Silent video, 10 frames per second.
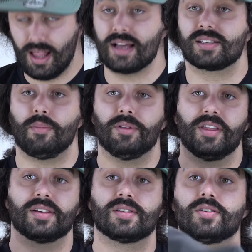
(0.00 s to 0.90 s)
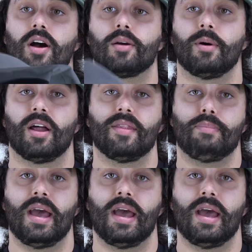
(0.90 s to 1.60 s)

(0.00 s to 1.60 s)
Last couple things to talk about on the